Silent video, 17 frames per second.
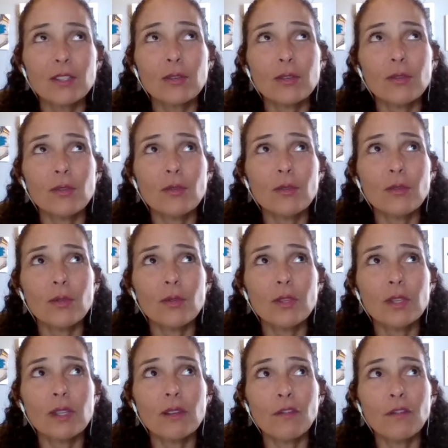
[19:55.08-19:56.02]

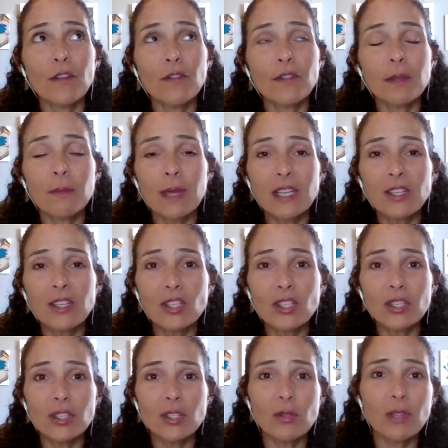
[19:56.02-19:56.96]
fifth
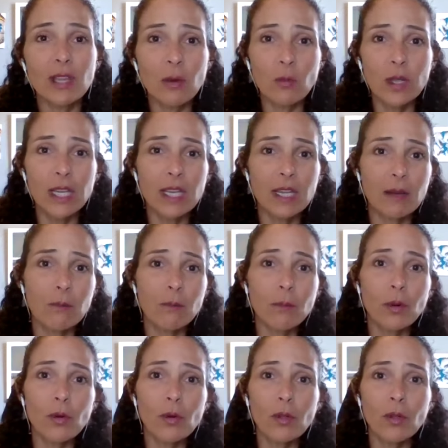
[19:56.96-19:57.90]
dimension so that we
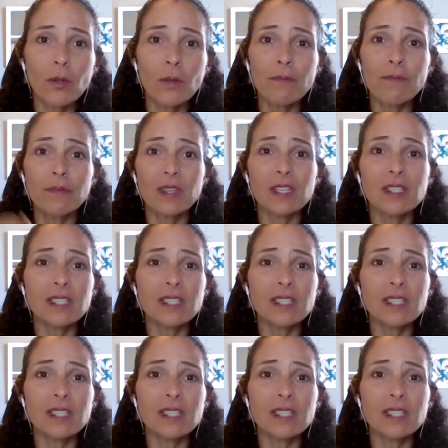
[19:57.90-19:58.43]
can pull